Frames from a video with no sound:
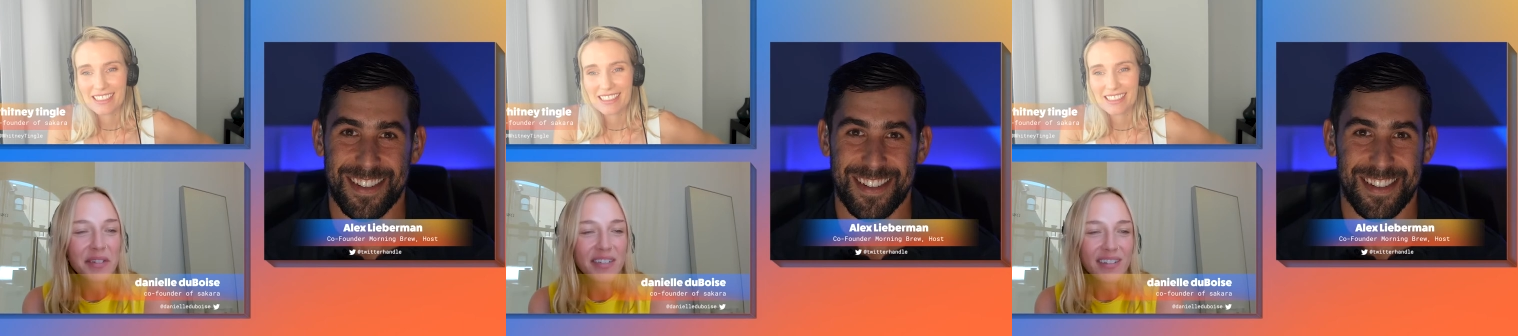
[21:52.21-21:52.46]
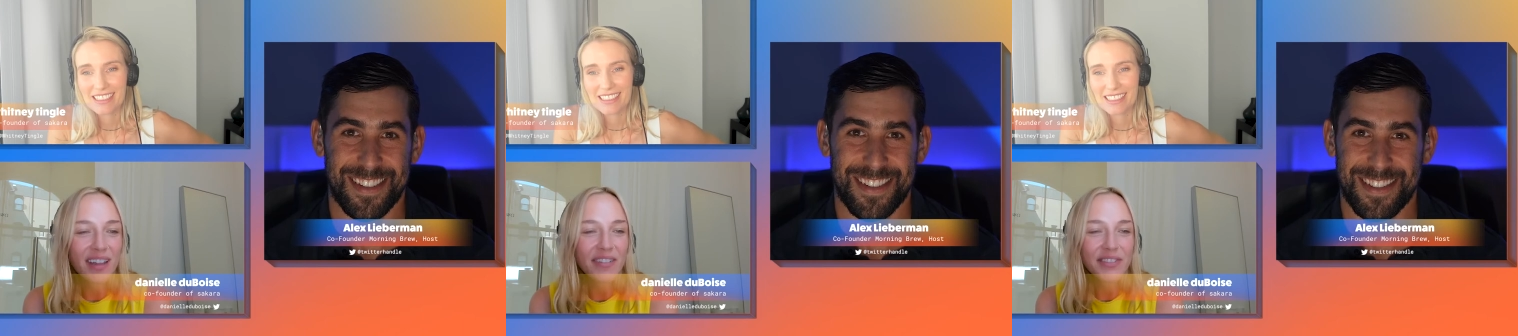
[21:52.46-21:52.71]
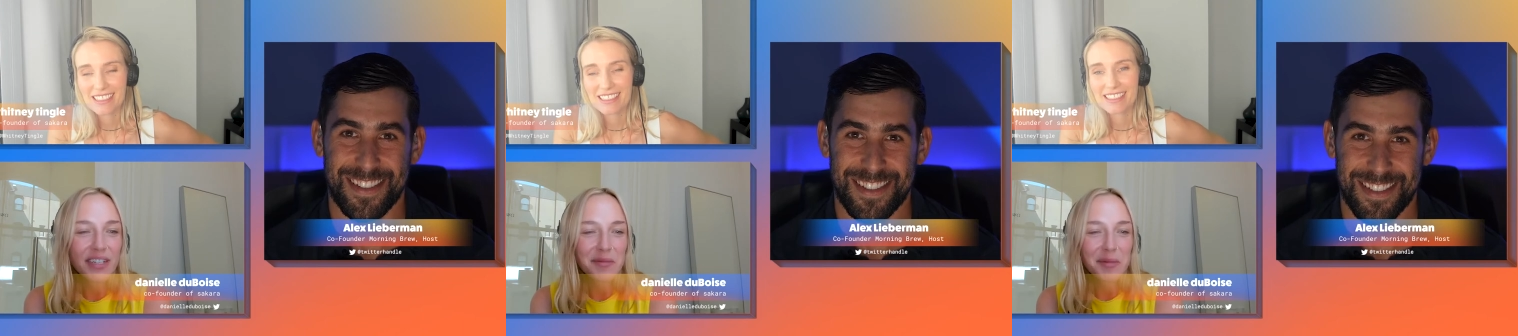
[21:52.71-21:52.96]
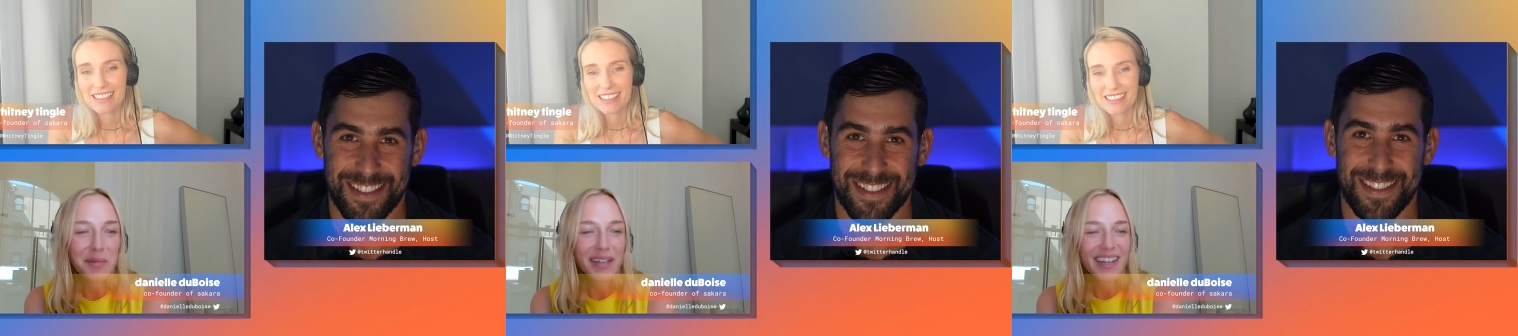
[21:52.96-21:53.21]
Speaker 1: or left arm,
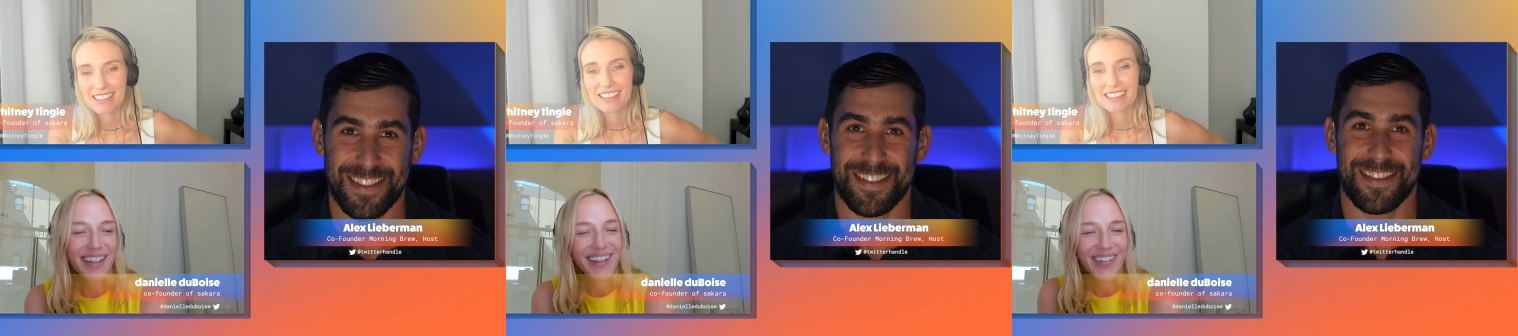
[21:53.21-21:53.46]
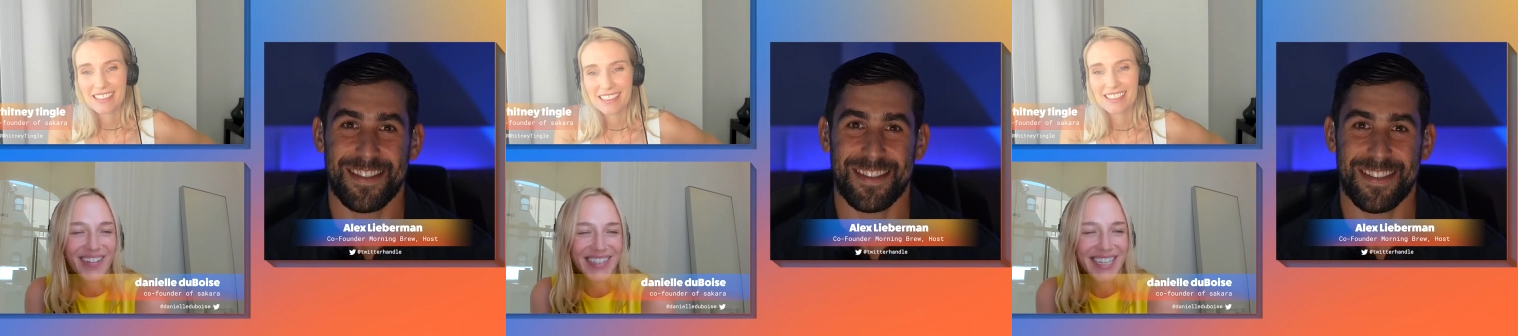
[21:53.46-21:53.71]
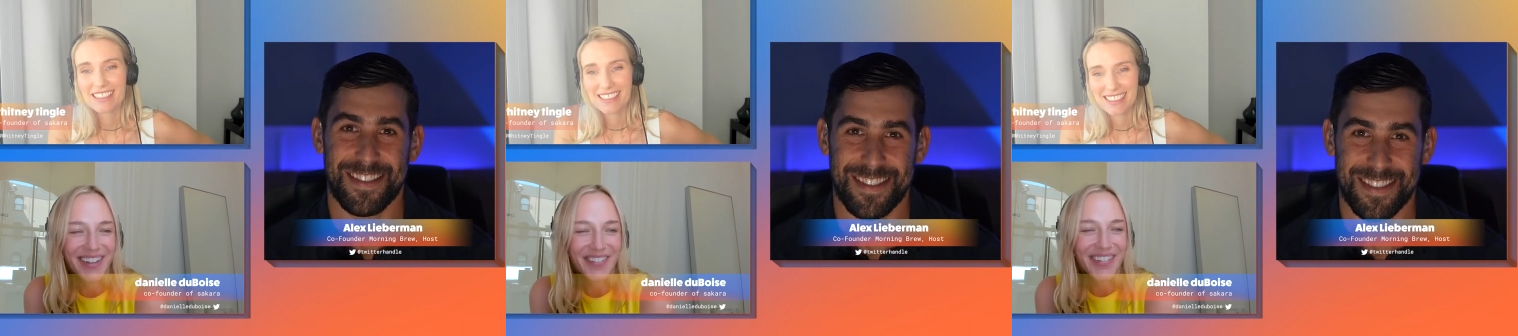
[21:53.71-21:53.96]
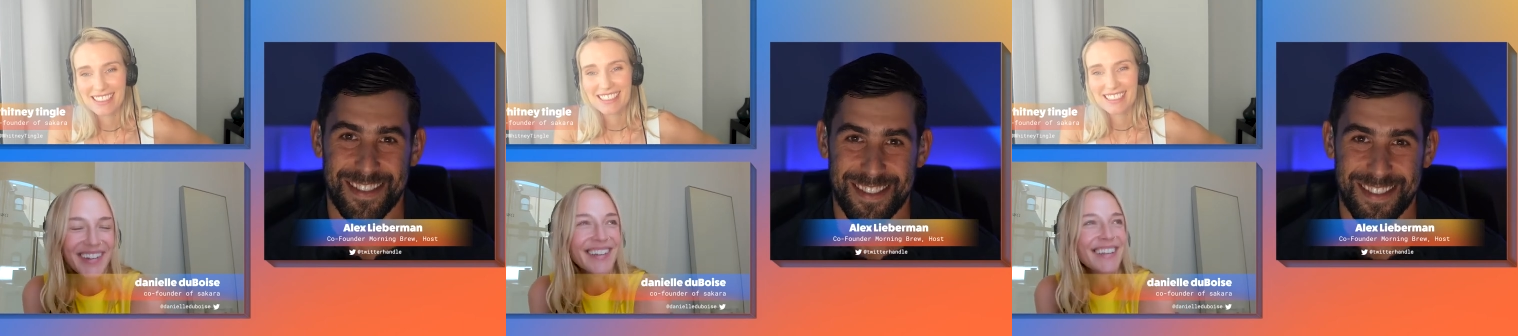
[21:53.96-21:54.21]
depending
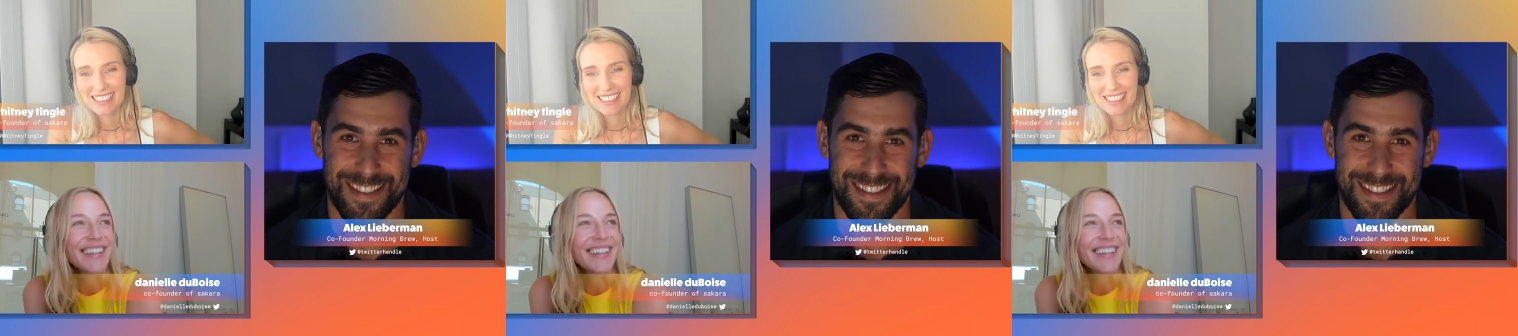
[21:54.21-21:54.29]
whichever